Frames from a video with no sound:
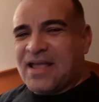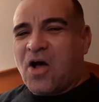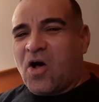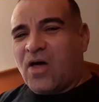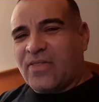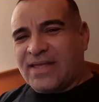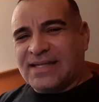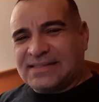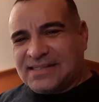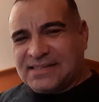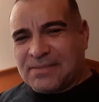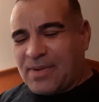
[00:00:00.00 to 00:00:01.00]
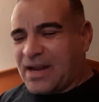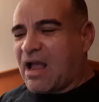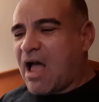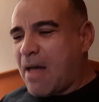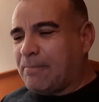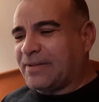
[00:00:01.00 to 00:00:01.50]
all this is a bit
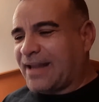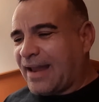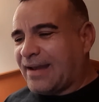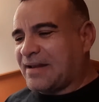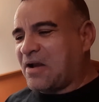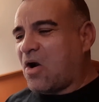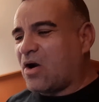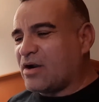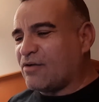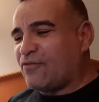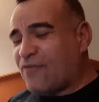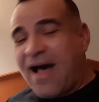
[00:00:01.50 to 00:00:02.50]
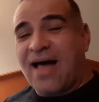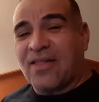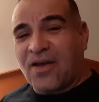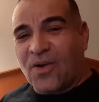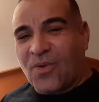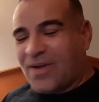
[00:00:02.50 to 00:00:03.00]
complicated and hard to
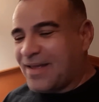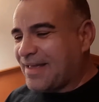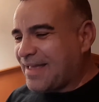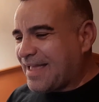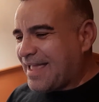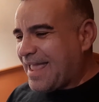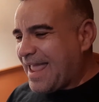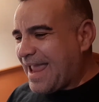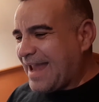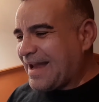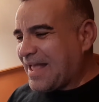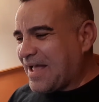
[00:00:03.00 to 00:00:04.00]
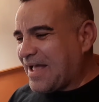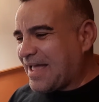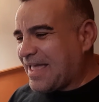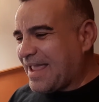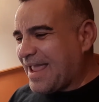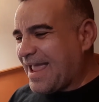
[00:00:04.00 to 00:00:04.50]
follow. And
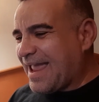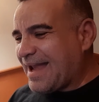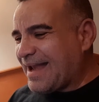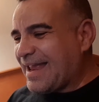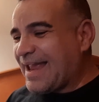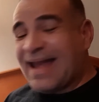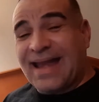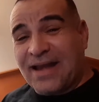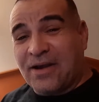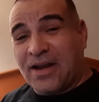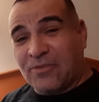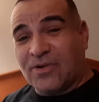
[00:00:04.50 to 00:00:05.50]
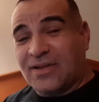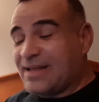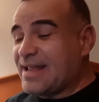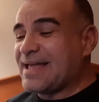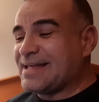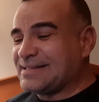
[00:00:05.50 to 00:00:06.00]
And it
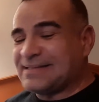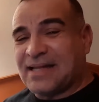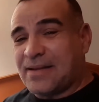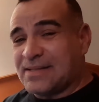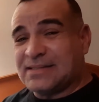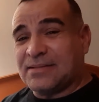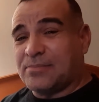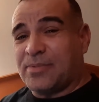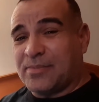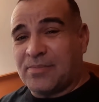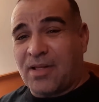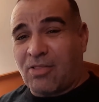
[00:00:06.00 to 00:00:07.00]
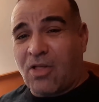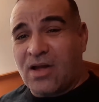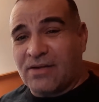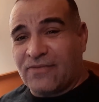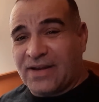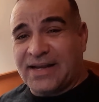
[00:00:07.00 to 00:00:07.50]
really is. This is a
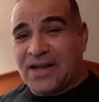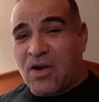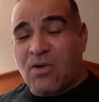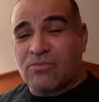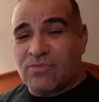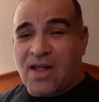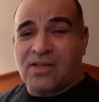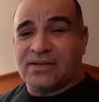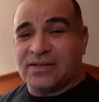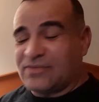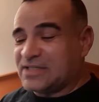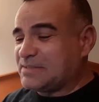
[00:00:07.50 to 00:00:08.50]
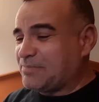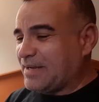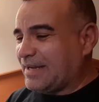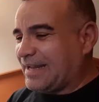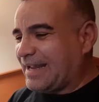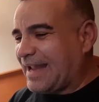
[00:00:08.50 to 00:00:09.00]
long video, relatively
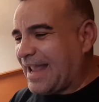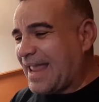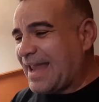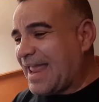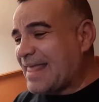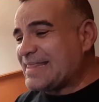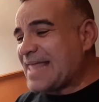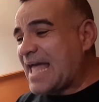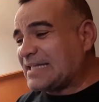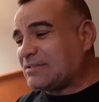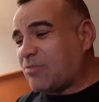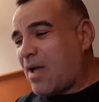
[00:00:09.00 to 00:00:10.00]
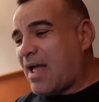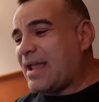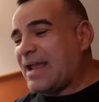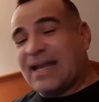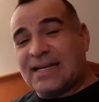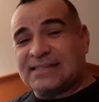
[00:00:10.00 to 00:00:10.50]
speaking, and that's
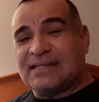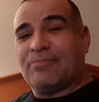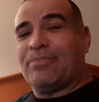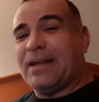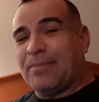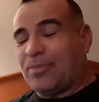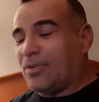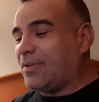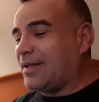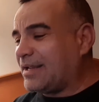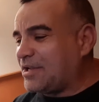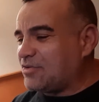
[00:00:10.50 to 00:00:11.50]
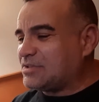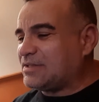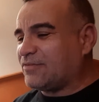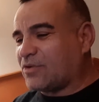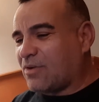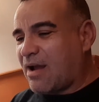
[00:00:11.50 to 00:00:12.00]
why innocent people accused
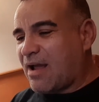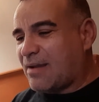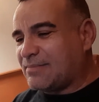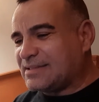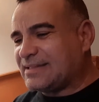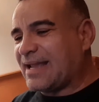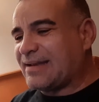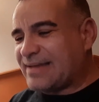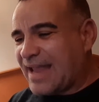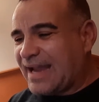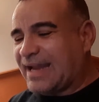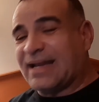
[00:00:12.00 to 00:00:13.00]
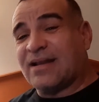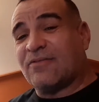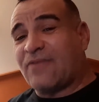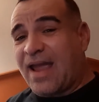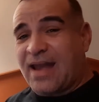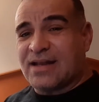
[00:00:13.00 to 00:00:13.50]
of crimes get taken
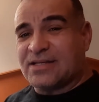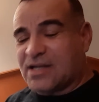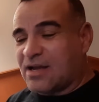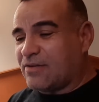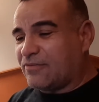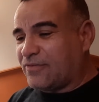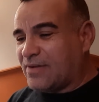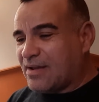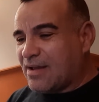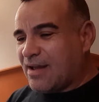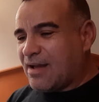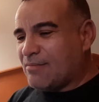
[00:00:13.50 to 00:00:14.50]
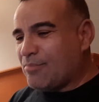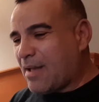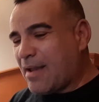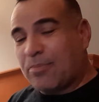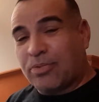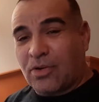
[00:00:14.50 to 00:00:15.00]
advantage of
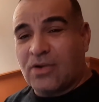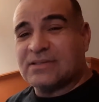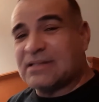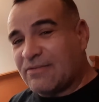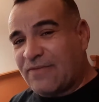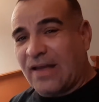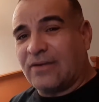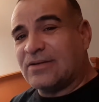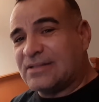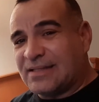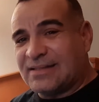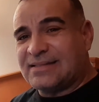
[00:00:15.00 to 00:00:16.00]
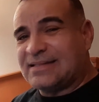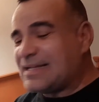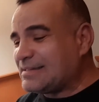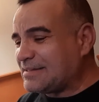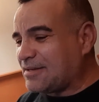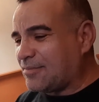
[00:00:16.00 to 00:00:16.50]
by pros and veterans in the
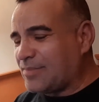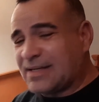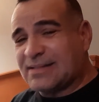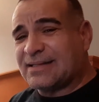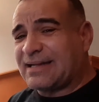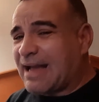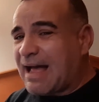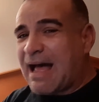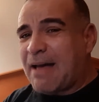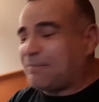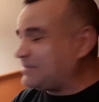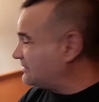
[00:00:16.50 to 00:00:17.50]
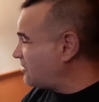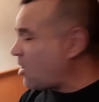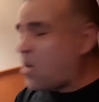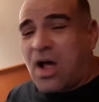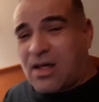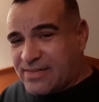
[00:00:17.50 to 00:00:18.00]
system, because cops
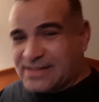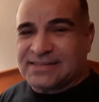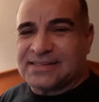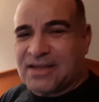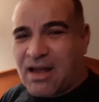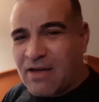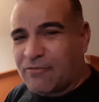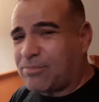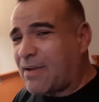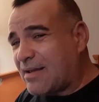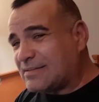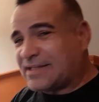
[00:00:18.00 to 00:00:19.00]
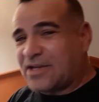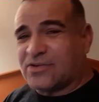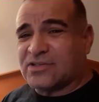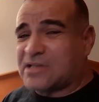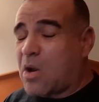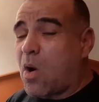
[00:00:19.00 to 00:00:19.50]
know all this stuff.
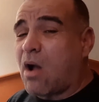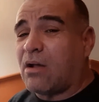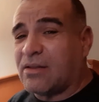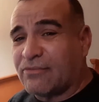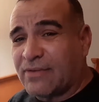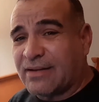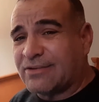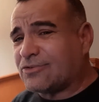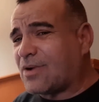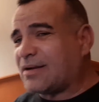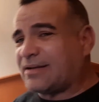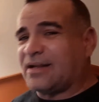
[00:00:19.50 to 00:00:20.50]
Prosecutors know all of it. Drug